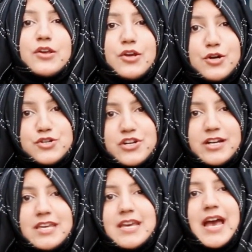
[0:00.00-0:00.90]
your
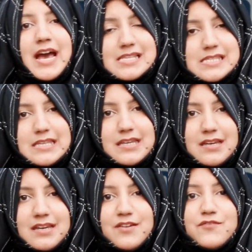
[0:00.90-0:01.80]
journey as CA.